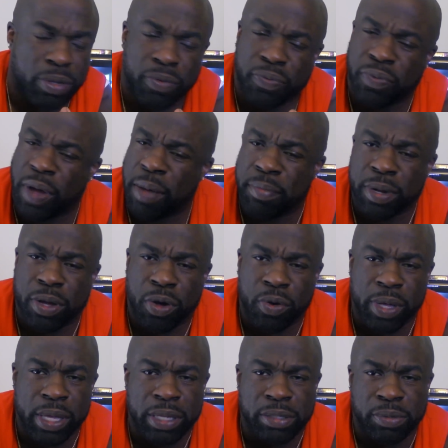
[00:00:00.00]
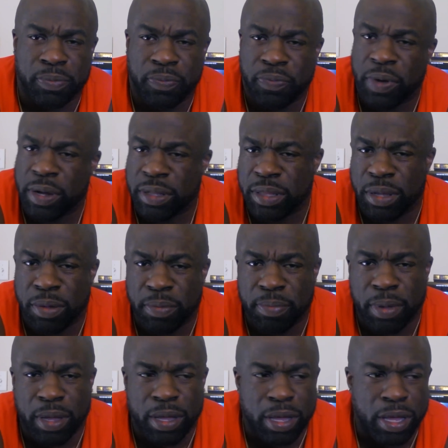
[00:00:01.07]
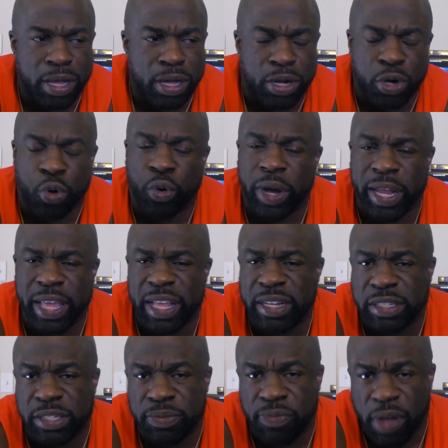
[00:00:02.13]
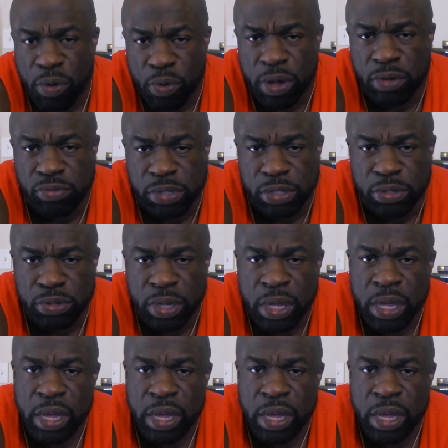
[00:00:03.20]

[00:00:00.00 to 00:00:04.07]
The I'm gonna go eat some fucked up uh, uh, crickets if I want to.